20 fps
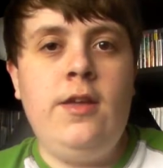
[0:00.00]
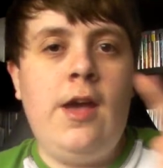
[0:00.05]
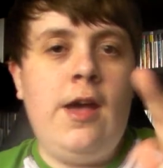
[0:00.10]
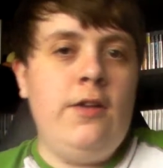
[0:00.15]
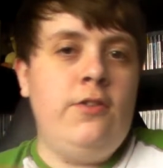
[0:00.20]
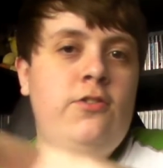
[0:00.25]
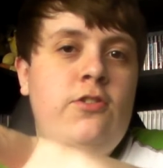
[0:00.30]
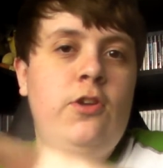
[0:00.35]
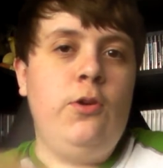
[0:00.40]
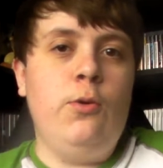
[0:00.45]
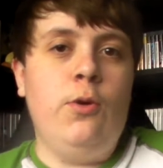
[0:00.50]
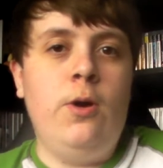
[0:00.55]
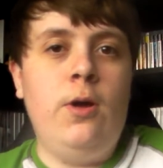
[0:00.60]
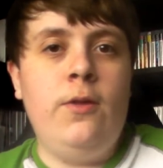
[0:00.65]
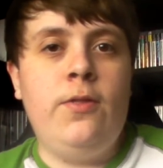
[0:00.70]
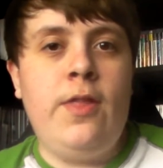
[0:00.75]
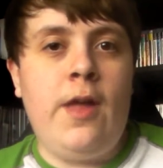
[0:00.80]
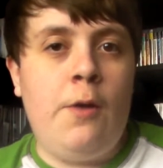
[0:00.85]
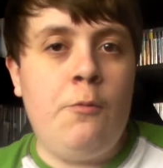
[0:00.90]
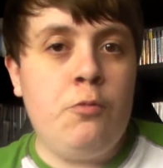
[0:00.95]
Yes, you
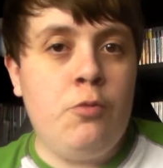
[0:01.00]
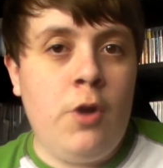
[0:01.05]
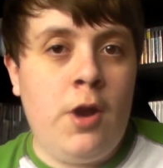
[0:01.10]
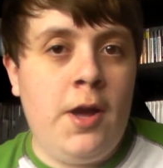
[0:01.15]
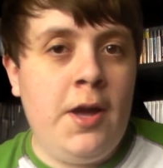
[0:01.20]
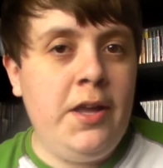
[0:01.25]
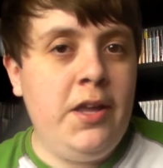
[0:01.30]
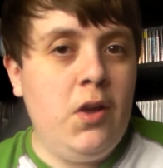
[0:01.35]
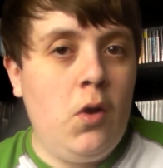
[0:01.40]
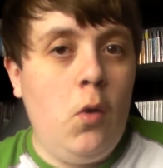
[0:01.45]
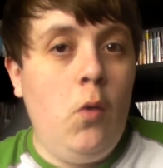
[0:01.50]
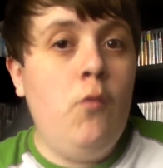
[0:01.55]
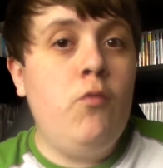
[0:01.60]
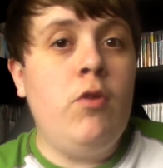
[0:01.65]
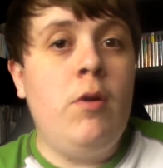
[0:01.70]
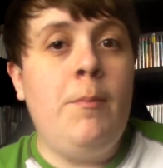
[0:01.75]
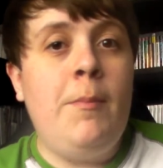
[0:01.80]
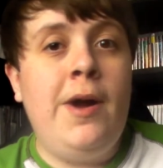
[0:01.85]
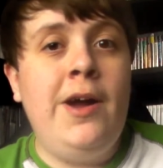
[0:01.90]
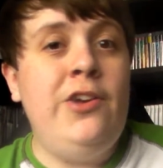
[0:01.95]
heard that right. Over
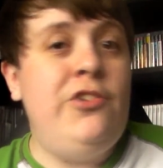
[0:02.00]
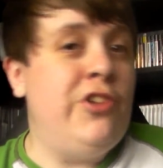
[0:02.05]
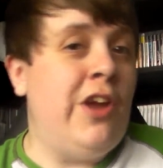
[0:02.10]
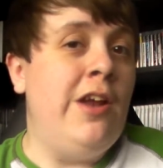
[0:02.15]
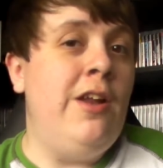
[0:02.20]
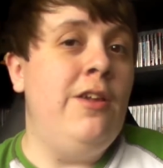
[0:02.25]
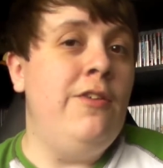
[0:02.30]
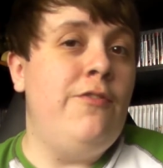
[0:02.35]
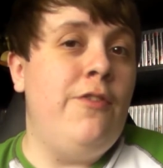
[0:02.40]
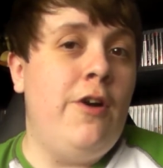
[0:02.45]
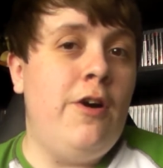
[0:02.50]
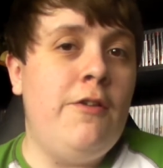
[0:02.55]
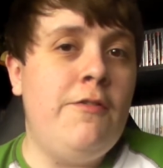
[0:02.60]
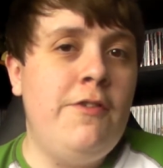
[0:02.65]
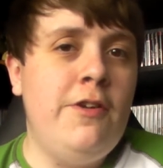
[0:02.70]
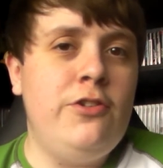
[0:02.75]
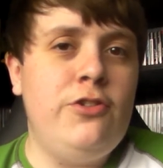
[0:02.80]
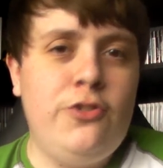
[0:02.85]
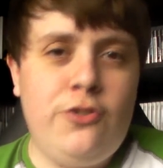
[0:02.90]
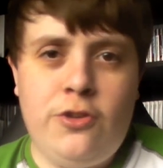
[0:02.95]
on my channel,
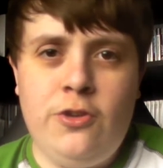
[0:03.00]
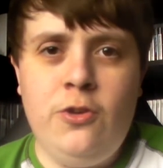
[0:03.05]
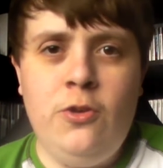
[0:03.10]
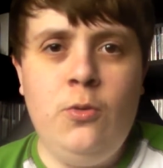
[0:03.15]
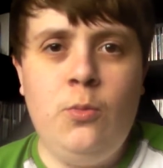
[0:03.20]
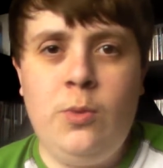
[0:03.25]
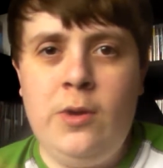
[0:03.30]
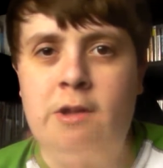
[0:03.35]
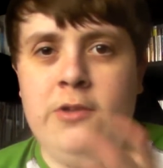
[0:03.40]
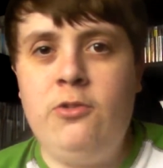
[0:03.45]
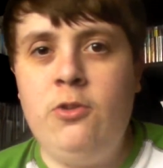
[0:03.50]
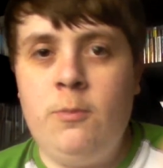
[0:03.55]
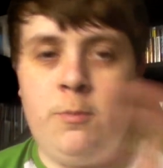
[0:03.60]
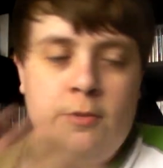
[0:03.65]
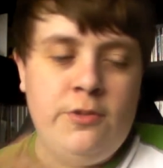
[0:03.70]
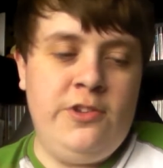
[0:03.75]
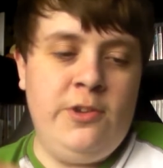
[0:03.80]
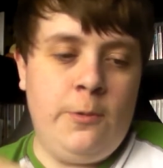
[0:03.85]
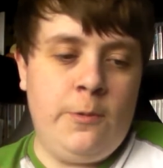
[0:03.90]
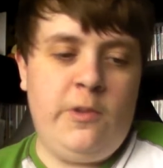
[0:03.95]
Farfetch'd 2, which up
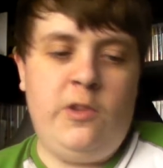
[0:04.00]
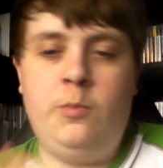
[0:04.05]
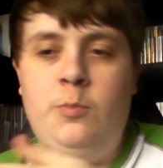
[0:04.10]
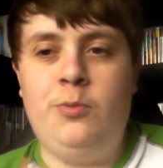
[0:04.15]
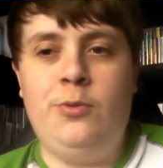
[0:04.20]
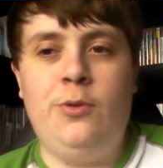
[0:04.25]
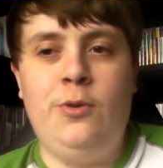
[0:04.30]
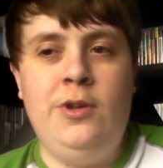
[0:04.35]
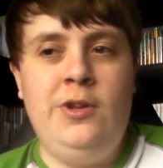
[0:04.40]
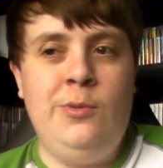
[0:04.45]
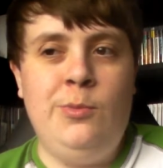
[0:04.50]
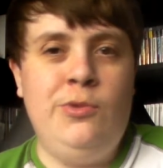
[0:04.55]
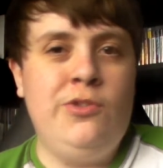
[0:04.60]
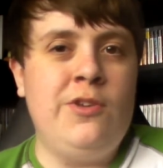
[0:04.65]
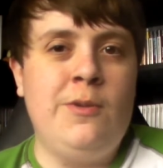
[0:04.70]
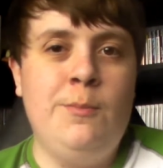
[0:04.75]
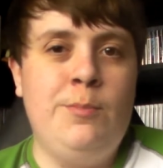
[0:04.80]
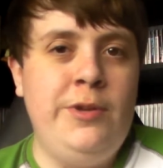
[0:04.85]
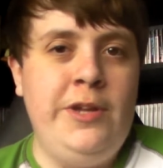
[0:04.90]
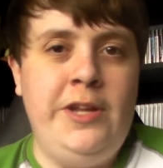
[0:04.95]
until this point was
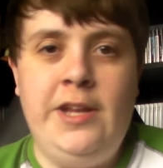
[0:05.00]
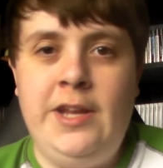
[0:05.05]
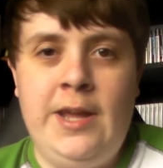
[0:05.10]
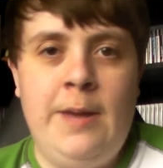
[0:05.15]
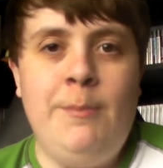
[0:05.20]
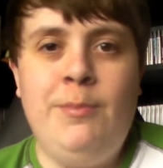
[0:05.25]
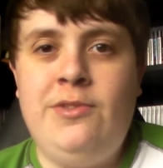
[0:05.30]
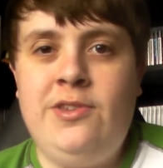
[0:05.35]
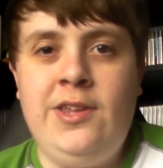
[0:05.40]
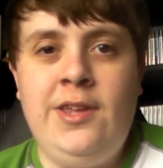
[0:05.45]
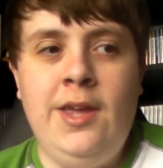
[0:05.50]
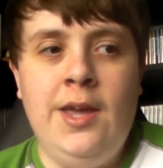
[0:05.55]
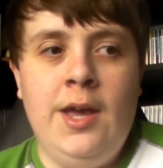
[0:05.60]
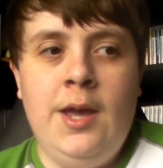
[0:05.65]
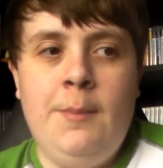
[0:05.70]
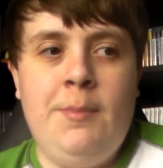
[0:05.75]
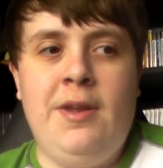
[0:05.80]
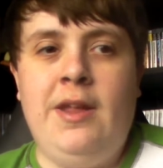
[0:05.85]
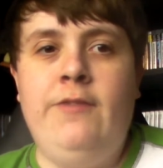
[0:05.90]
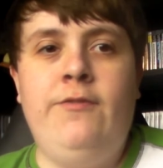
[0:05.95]
completely empty,
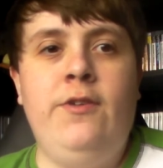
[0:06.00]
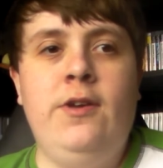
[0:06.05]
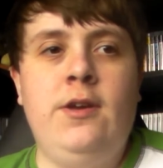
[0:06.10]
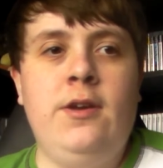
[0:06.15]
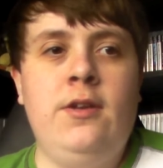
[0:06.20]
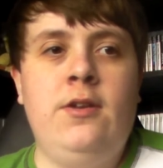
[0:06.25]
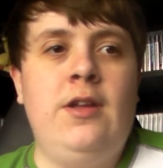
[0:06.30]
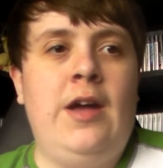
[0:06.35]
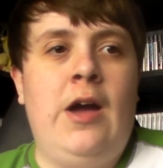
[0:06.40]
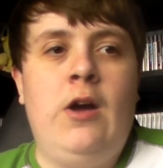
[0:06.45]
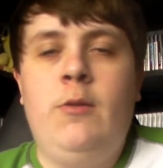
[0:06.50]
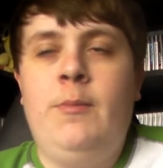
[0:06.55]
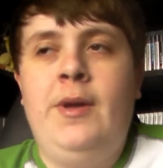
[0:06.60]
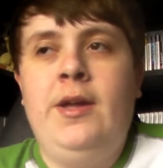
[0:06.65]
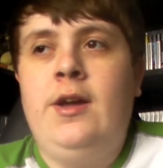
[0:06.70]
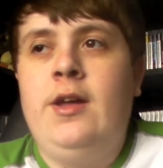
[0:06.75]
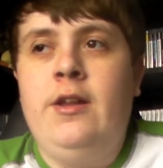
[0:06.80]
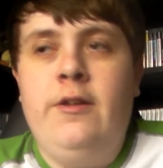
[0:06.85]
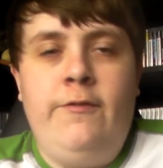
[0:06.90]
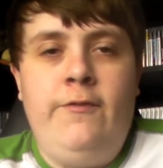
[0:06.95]
but I figured how am I
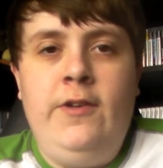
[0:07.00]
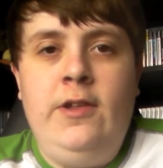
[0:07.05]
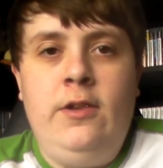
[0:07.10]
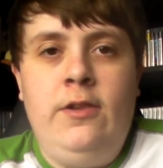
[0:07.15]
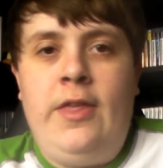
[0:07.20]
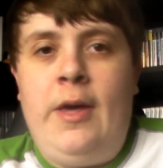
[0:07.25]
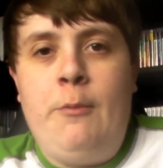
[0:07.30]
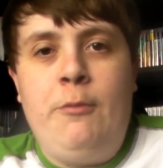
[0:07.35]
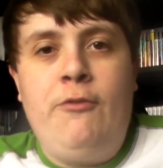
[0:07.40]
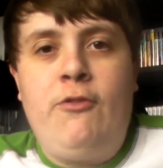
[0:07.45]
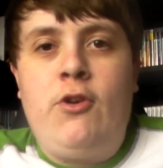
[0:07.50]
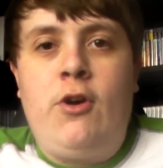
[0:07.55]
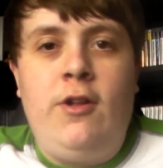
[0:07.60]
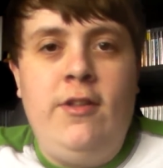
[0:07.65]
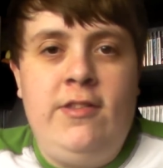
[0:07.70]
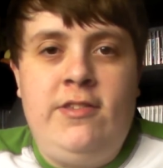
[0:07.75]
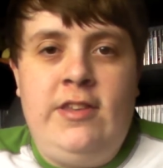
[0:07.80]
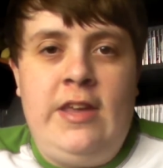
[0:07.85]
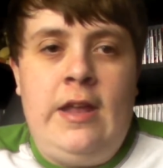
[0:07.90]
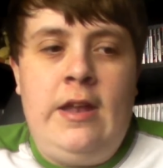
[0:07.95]
going to fill that with
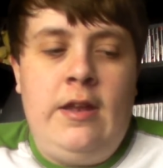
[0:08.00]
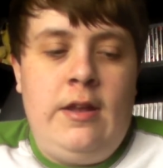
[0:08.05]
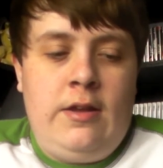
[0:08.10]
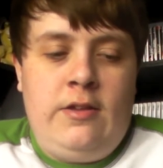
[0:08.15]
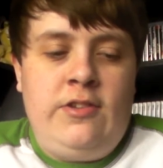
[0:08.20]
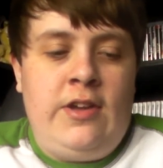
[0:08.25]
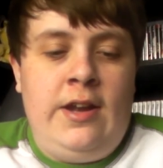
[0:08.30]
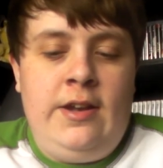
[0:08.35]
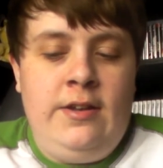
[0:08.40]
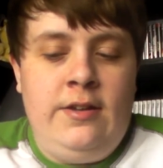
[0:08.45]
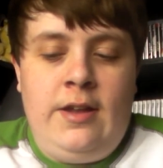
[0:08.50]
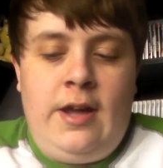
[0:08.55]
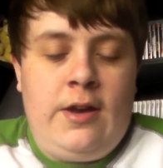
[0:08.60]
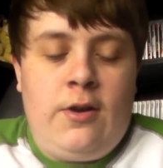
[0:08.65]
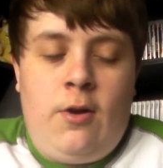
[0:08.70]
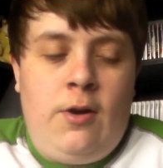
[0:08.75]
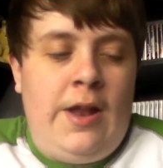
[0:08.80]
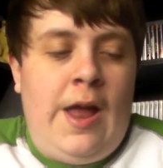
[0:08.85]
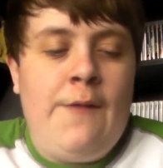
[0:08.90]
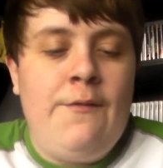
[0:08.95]
content, because I, I
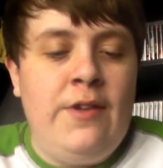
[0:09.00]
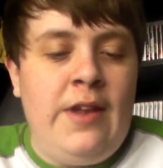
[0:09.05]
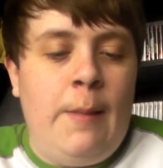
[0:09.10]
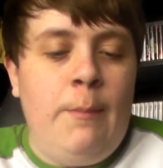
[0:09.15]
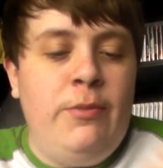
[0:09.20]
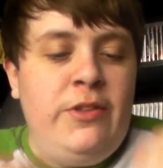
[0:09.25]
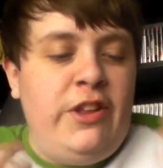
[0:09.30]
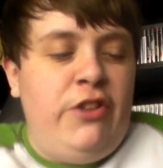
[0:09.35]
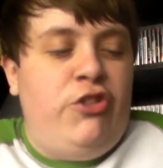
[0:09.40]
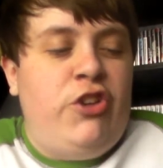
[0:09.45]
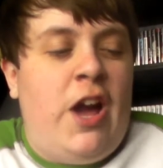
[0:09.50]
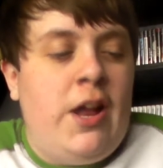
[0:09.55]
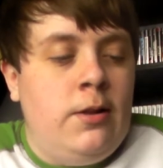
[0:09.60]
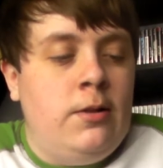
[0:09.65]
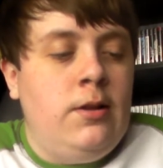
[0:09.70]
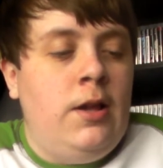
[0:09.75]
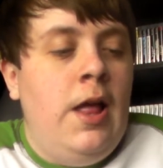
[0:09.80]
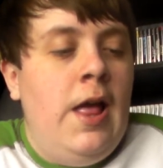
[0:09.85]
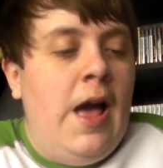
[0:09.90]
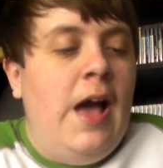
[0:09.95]
can't have an empty channel.